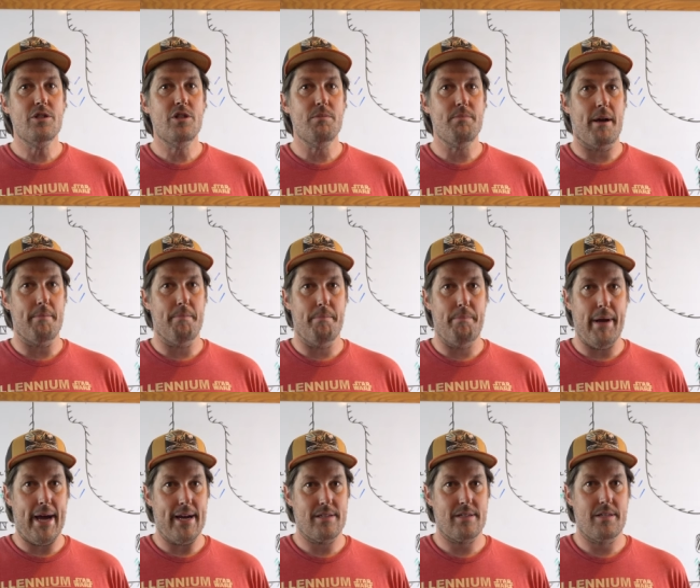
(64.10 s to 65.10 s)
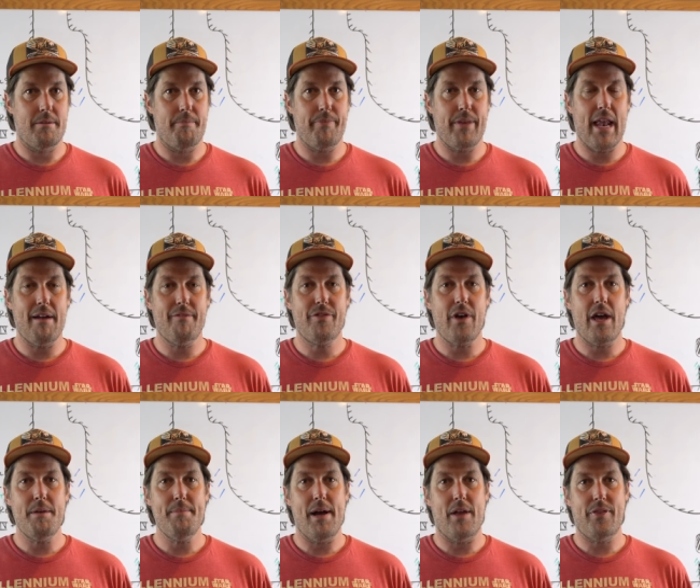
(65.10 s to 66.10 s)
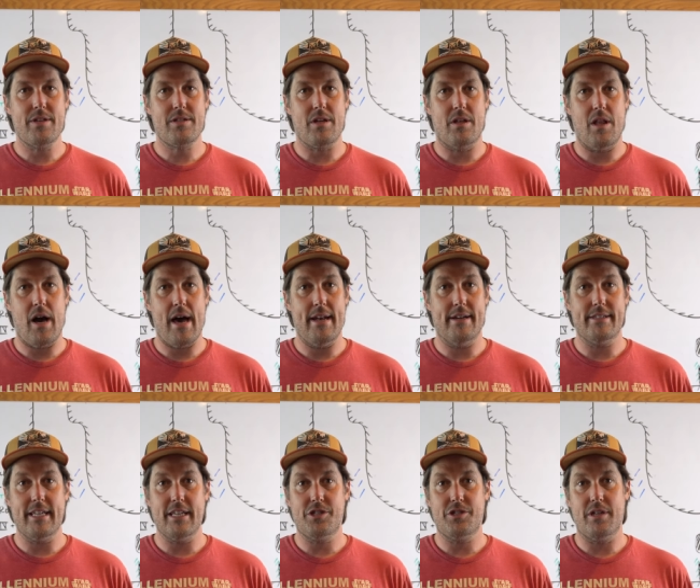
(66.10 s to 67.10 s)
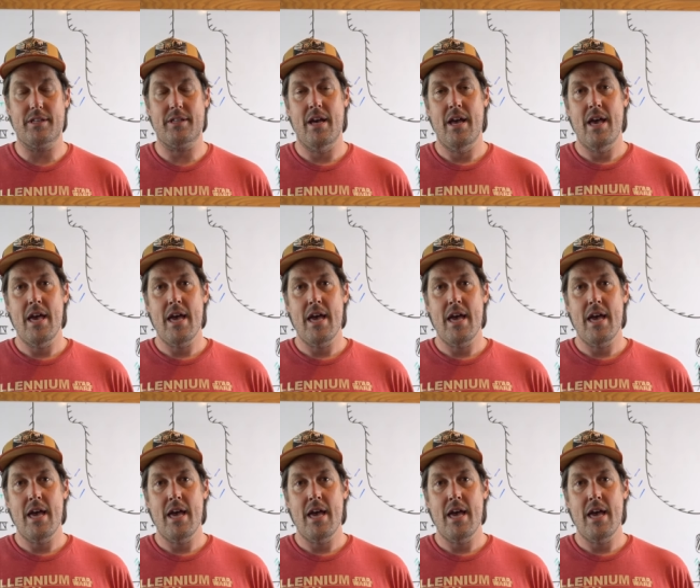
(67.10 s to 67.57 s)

do my best. And I've thought about this a lot, how to teach it,